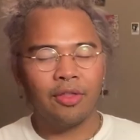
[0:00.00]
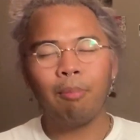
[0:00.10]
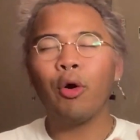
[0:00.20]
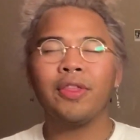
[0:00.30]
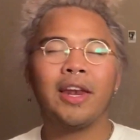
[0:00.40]
The
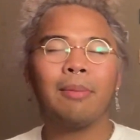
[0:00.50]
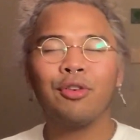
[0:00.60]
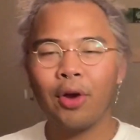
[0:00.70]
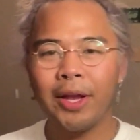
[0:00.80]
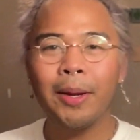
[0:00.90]
point that I'm
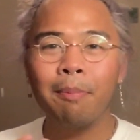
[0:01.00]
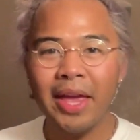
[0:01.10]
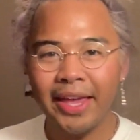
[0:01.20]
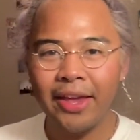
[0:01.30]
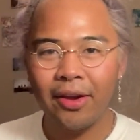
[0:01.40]
trying to
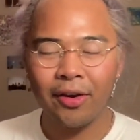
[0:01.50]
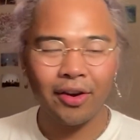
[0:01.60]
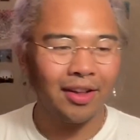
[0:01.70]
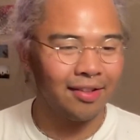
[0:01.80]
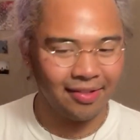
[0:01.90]
make here
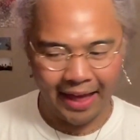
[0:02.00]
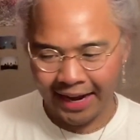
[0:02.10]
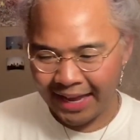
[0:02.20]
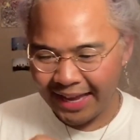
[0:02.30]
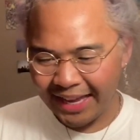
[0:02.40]
is
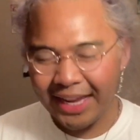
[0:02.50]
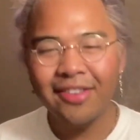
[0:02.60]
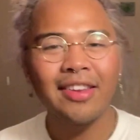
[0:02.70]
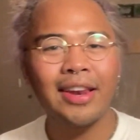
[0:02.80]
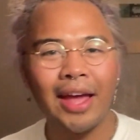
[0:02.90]
that
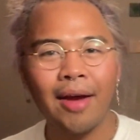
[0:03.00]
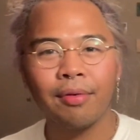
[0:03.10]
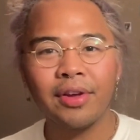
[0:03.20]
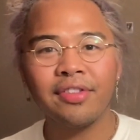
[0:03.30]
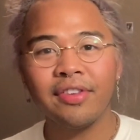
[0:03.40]
each and
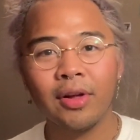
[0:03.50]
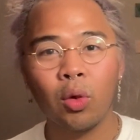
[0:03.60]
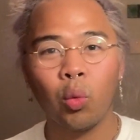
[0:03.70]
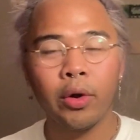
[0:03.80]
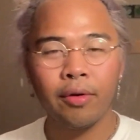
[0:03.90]
every
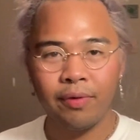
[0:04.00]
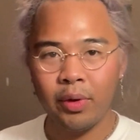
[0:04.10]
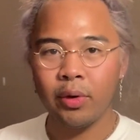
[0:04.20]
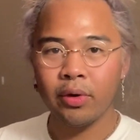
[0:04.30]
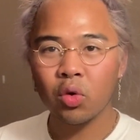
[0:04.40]
single one of
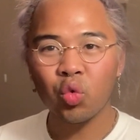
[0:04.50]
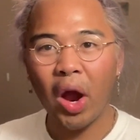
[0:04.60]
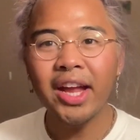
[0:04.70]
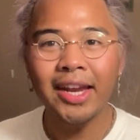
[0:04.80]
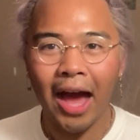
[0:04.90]
you
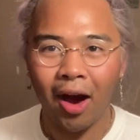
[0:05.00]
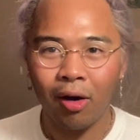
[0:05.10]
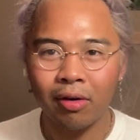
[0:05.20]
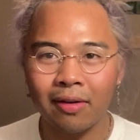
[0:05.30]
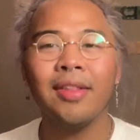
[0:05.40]
right
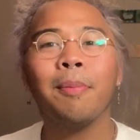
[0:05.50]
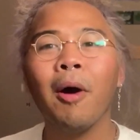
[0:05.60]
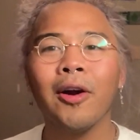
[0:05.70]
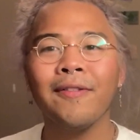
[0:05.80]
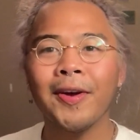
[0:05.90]
now is
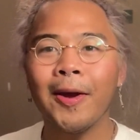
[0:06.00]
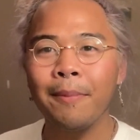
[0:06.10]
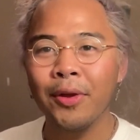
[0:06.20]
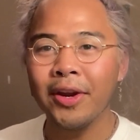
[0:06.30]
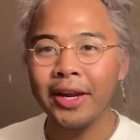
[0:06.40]
part of a
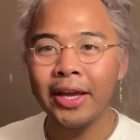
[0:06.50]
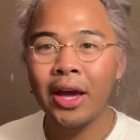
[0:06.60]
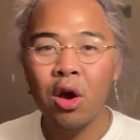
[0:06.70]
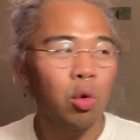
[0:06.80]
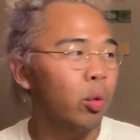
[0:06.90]
community,
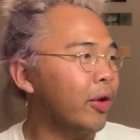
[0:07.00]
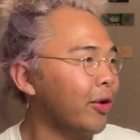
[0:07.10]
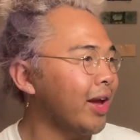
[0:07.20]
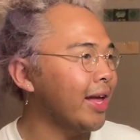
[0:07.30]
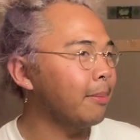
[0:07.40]
whether
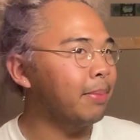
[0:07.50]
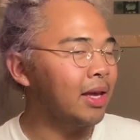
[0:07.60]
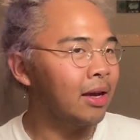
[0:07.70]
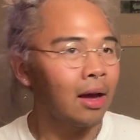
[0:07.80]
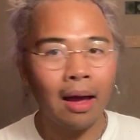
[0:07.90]
it
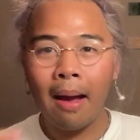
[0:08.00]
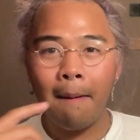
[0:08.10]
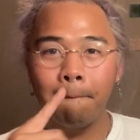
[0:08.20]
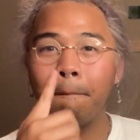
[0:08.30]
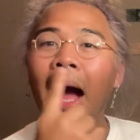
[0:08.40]
be
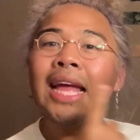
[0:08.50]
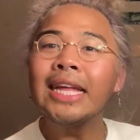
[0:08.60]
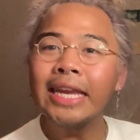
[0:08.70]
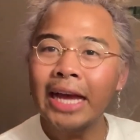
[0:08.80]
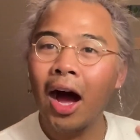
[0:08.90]

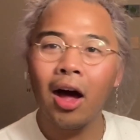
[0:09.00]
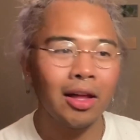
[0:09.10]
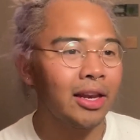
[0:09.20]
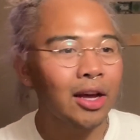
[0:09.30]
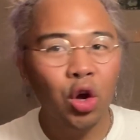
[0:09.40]

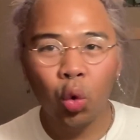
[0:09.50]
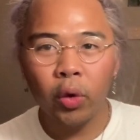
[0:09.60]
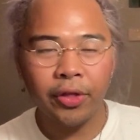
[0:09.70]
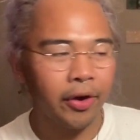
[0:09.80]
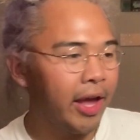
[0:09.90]
Bayanihan,
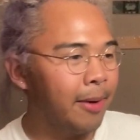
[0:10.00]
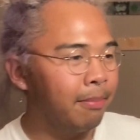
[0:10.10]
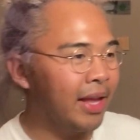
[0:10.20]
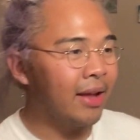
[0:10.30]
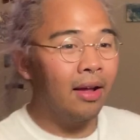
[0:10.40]
whether it
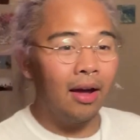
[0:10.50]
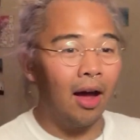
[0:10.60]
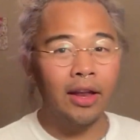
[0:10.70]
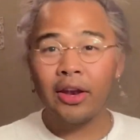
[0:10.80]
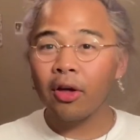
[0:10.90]
be
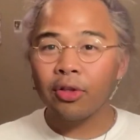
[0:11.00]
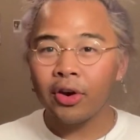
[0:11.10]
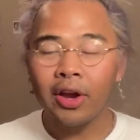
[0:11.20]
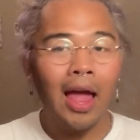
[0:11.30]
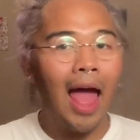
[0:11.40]

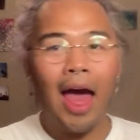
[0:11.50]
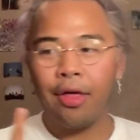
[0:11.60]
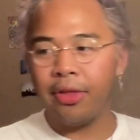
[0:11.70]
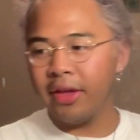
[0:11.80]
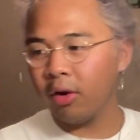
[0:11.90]
another
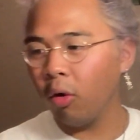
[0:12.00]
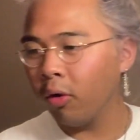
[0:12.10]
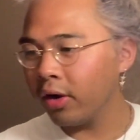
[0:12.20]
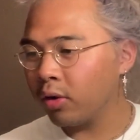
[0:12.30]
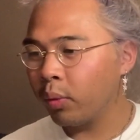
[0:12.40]
ethnic
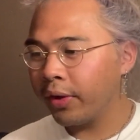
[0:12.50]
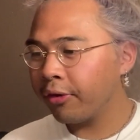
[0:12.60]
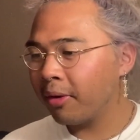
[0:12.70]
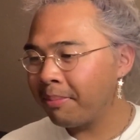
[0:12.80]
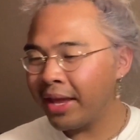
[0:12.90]
org,
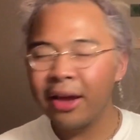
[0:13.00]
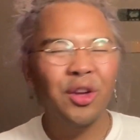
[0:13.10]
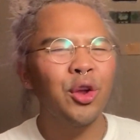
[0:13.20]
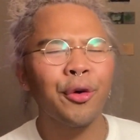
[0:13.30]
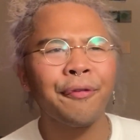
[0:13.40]
whether it be
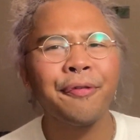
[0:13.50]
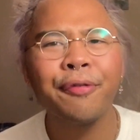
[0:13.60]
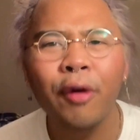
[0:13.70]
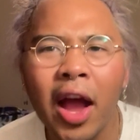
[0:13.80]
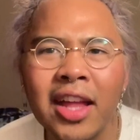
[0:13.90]
your
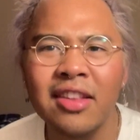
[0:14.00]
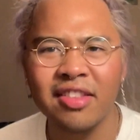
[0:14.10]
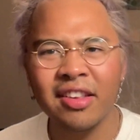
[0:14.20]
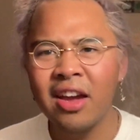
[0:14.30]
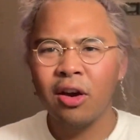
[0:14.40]

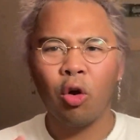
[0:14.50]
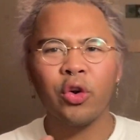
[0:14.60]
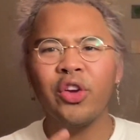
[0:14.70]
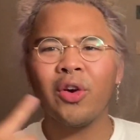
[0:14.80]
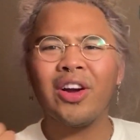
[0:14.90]
friends
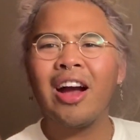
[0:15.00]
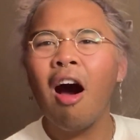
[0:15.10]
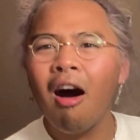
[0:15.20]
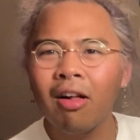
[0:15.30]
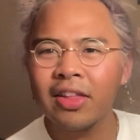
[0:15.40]
or your
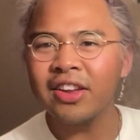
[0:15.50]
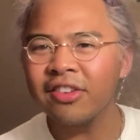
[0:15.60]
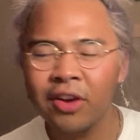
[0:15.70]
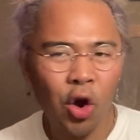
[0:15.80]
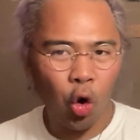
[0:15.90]

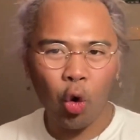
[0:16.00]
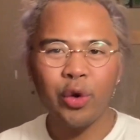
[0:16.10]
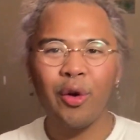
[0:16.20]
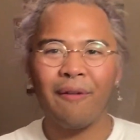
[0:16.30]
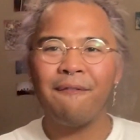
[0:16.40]
college or
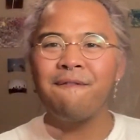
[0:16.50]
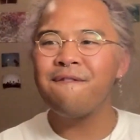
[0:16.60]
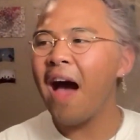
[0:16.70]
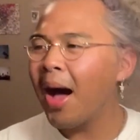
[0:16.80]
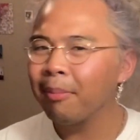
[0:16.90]
your
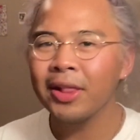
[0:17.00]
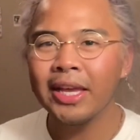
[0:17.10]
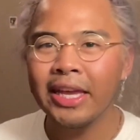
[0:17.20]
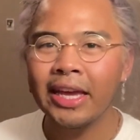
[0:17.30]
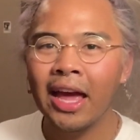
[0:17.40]

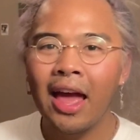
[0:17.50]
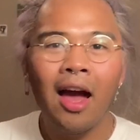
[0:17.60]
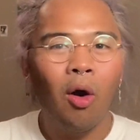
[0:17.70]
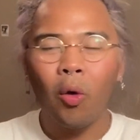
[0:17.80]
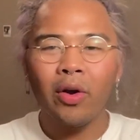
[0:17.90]
family,
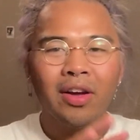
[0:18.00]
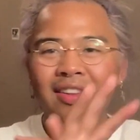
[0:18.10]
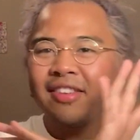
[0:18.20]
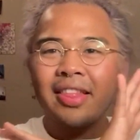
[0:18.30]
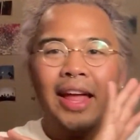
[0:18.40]
or
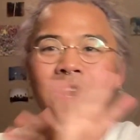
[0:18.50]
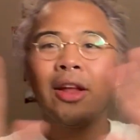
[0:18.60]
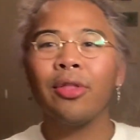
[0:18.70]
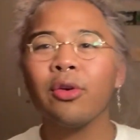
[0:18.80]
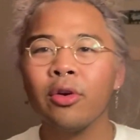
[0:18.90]
just
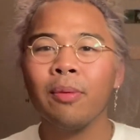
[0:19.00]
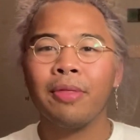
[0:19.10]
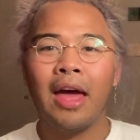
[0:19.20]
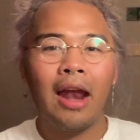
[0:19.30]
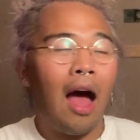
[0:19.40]
another group
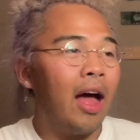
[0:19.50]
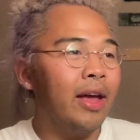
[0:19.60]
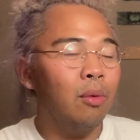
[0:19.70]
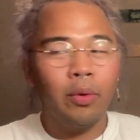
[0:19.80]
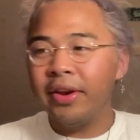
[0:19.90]
that
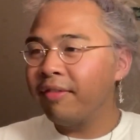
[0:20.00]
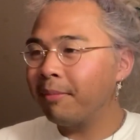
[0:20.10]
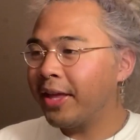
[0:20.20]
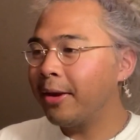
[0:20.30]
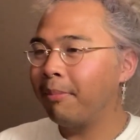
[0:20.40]
I wouldn't even
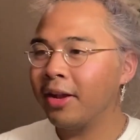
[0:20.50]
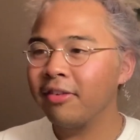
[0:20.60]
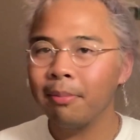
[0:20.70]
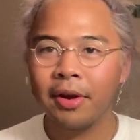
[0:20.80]
begin to mention